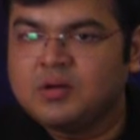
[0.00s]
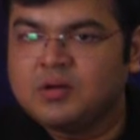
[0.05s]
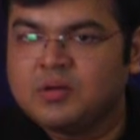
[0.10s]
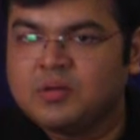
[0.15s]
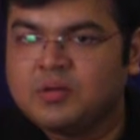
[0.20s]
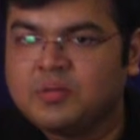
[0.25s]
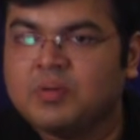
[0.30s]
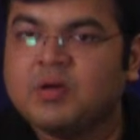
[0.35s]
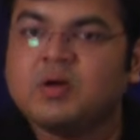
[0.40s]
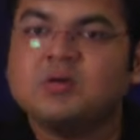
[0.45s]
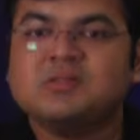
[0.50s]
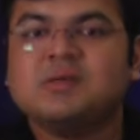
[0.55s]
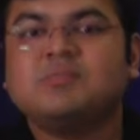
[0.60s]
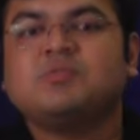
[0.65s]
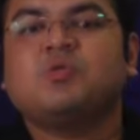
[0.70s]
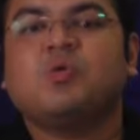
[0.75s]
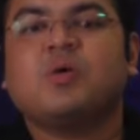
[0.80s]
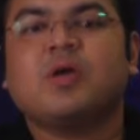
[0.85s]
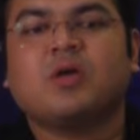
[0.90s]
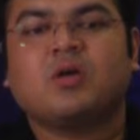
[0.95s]
Because I'm
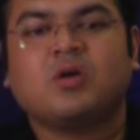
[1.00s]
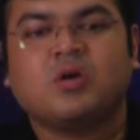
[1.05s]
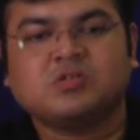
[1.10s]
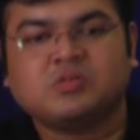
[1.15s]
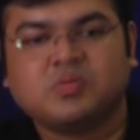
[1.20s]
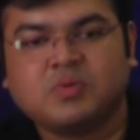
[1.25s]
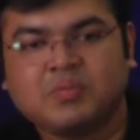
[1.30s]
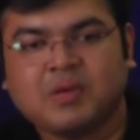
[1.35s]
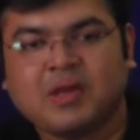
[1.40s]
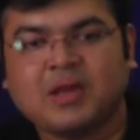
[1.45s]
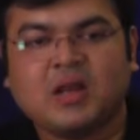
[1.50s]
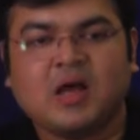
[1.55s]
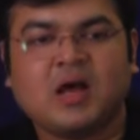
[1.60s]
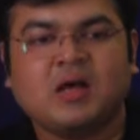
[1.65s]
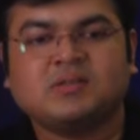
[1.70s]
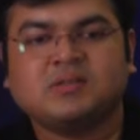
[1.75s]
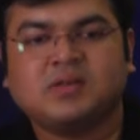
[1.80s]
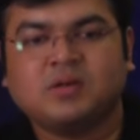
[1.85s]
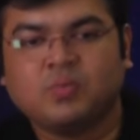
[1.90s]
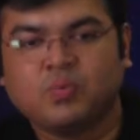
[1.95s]
so engrossed with my
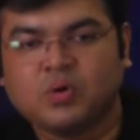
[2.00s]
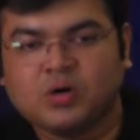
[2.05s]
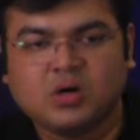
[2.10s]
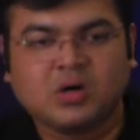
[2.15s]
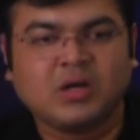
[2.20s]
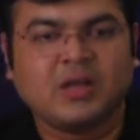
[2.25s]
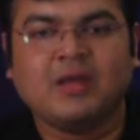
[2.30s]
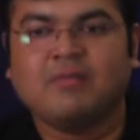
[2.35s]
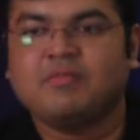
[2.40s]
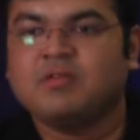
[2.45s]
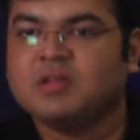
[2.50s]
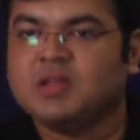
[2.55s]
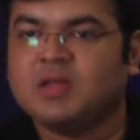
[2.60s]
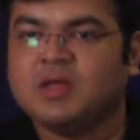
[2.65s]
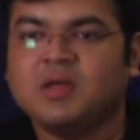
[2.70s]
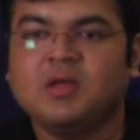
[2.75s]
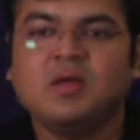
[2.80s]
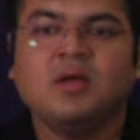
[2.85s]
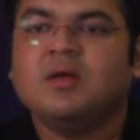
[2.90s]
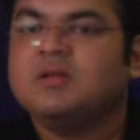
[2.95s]
class and work and
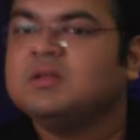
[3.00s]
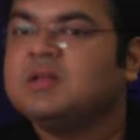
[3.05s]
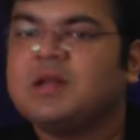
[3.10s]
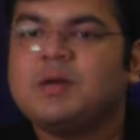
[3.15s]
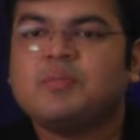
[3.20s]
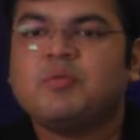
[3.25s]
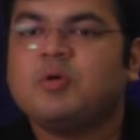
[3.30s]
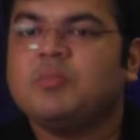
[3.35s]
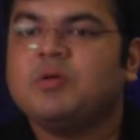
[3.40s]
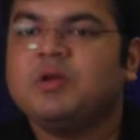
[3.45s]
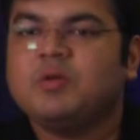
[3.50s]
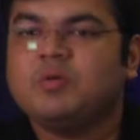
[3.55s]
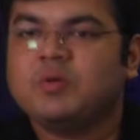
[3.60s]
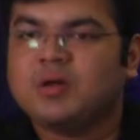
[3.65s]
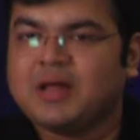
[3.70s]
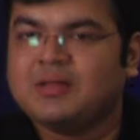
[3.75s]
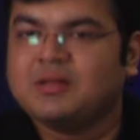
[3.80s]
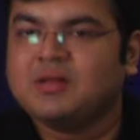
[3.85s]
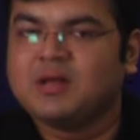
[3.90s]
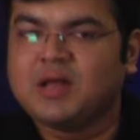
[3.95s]
everything that I probably don't
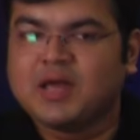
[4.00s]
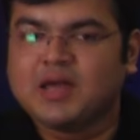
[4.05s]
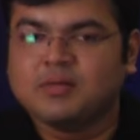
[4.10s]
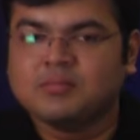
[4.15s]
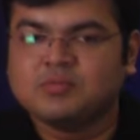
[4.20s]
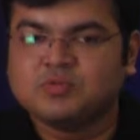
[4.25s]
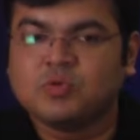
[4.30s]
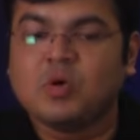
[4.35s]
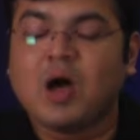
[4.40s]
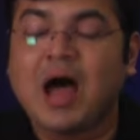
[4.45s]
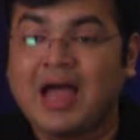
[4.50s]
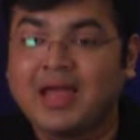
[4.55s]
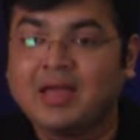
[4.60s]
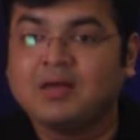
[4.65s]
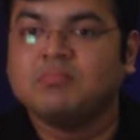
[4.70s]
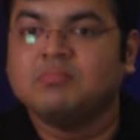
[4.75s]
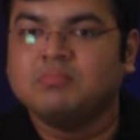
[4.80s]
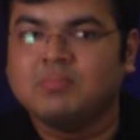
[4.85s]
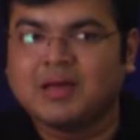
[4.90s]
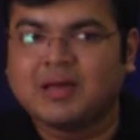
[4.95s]
get the time. So
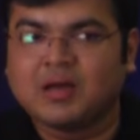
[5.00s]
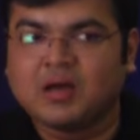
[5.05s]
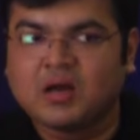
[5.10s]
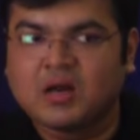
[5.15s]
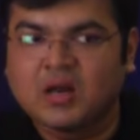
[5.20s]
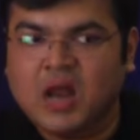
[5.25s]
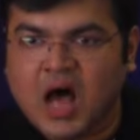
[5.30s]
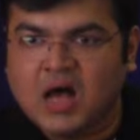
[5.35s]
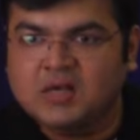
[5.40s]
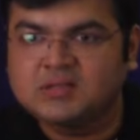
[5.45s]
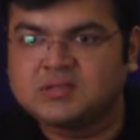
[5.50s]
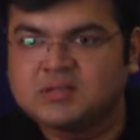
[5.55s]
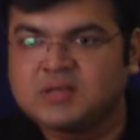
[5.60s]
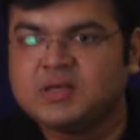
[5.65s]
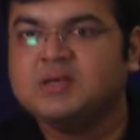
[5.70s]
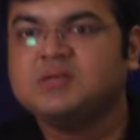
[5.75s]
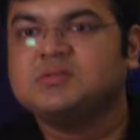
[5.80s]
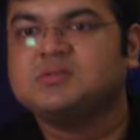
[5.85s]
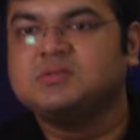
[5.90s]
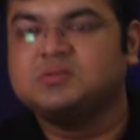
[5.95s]
my class
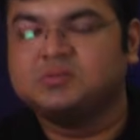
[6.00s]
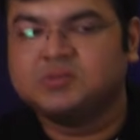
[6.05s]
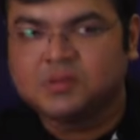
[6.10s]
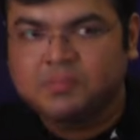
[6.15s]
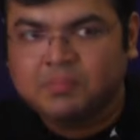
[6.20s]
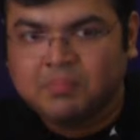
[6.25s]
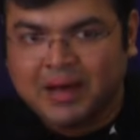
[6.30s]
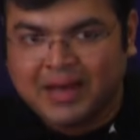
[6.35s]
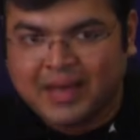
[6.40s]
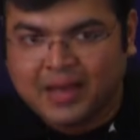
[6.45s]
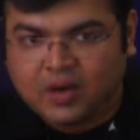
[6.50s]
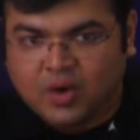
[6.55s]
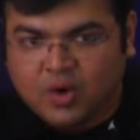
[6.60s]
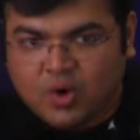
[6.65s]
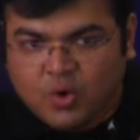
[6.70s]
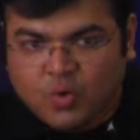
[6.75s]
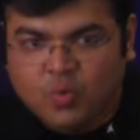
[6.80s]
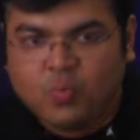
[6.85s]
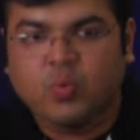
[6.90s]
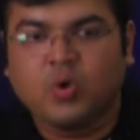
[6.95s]
is my
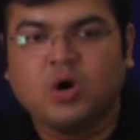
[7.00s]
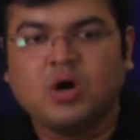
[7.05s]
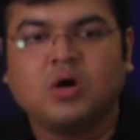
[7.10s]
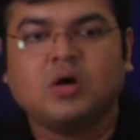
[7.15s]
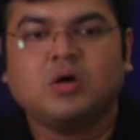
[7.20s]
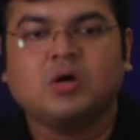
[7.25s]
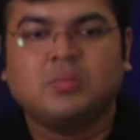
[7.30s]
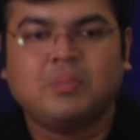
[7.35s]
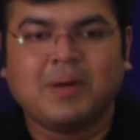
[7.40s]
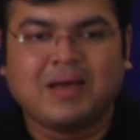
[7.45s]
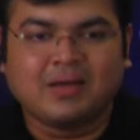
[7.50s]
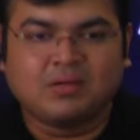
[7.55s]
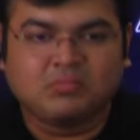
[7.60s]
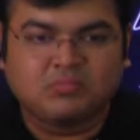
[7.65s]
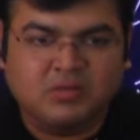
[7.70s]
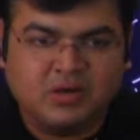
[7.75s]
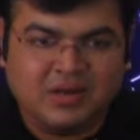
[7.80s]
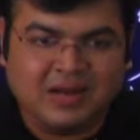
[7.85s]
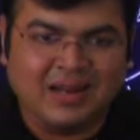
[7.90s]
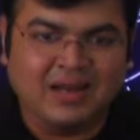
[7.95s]
work, my
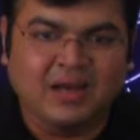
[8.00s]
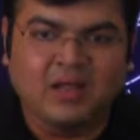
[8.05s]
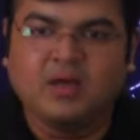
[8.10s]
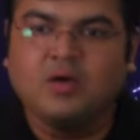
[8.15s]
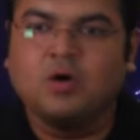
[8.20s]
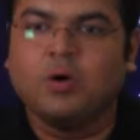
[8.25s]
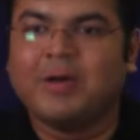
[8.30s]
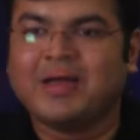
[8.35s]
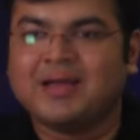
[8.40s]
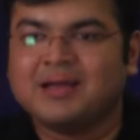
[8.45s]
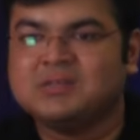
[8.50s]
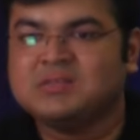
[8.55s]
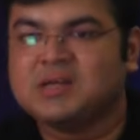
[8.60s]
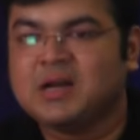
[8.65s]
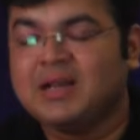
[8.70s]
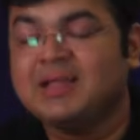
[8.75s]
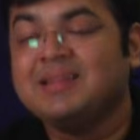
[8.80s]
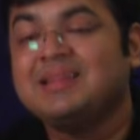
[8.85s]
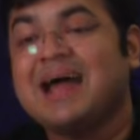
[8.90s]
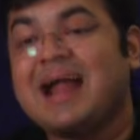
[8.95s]
training or my
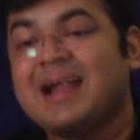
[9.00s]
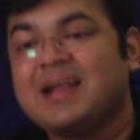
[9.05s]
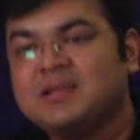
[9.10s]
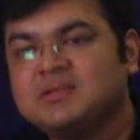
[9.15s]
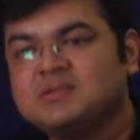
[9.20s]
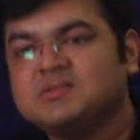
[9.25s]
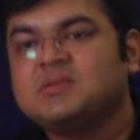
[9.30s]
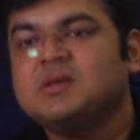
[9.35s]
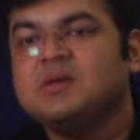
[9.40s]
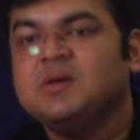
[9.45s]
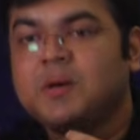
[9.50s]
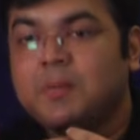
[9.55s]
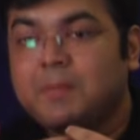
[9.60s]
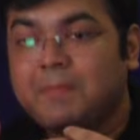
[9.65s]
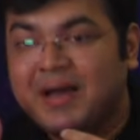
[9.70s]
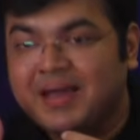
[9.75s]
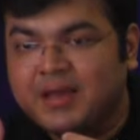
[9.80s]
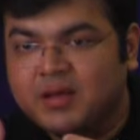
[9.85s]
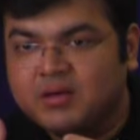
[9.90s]
consulting, that is my